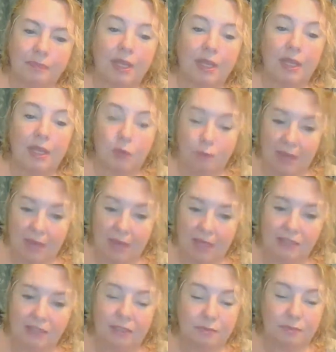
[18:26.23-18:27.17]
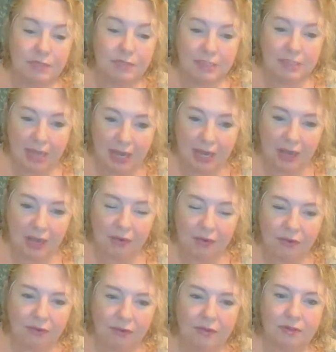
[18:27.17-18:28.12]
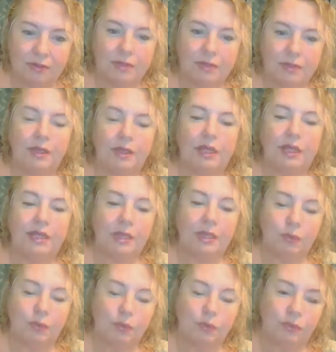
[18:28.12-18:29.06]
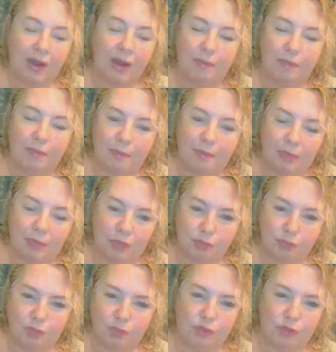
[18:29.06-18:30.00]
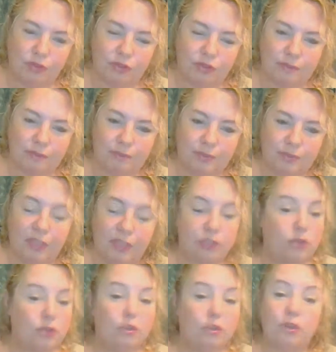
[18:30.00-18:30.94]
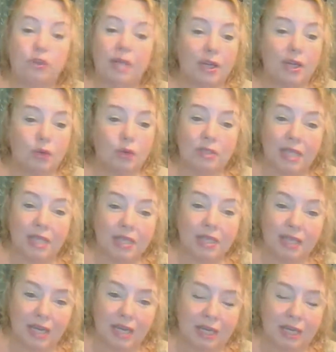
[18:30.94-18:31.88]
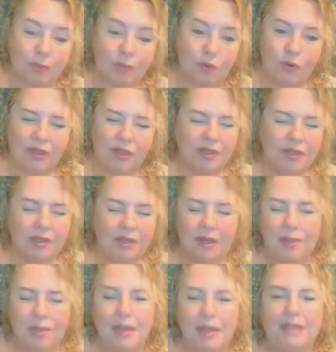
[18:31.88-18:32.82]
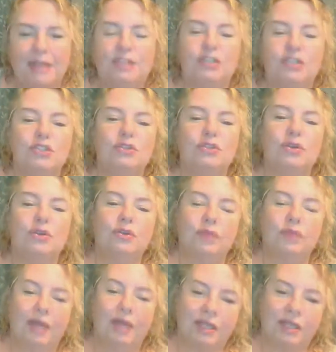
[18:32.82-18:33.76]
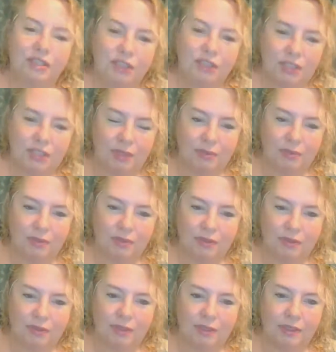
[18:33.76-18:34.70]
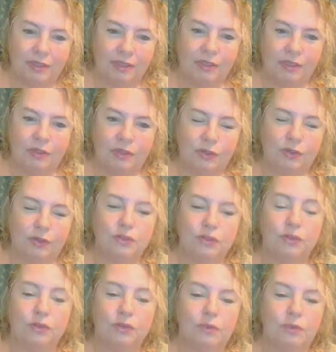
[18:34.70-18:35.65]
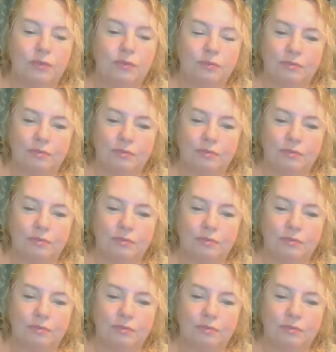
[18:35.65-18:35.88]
he will manage them down, and he will ramp up the abuse until you cannot take it anymore. And that is just not a relationship. So